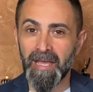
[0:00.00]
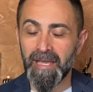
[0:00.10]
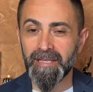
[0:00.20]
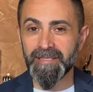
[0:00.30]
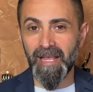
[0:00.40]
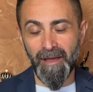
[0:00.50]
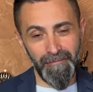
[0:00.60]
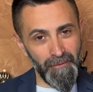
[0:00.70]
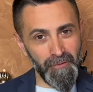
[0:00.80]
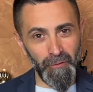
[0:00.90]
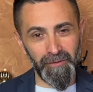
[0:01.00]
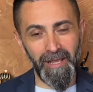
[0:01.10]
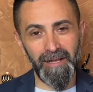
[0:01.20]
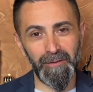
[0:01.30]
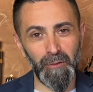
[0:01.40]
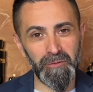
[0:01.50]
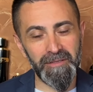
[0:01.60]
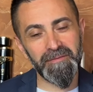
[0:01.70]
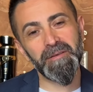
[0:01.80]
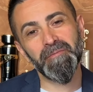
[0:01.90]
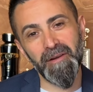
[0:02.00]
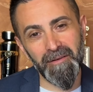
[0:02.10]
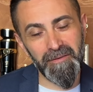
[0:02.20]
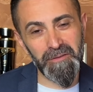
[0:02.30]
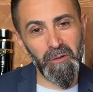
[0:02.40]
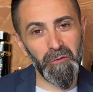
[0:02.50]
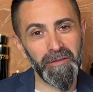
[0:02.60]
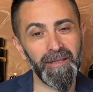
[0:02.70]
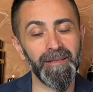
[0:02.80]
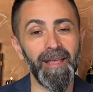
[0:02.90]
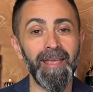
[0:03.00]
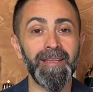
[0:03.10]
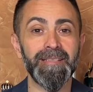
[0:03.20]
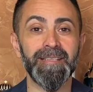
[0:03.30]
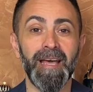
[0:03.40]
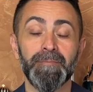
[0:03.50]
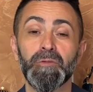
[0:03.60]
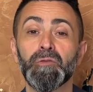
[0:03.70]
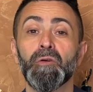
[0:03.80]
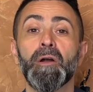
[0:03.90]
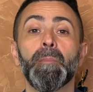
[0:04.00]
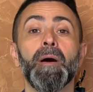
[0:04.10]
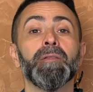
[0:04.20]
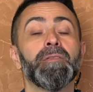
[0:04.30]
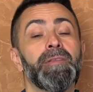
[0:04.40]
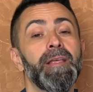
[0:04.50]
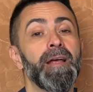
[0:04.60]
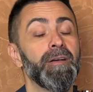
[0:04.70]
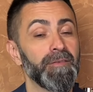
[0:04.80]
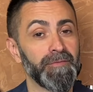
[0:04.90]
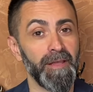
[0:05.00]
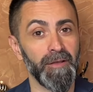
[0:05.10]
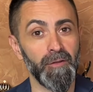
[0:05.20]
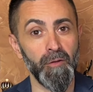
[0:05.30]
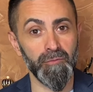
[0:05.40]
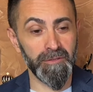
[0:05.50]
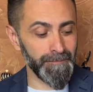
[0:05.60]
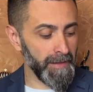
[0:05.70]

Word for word: It's time for your daily dose of some fragrance content and it's time to talk about 10 out of 10 clones.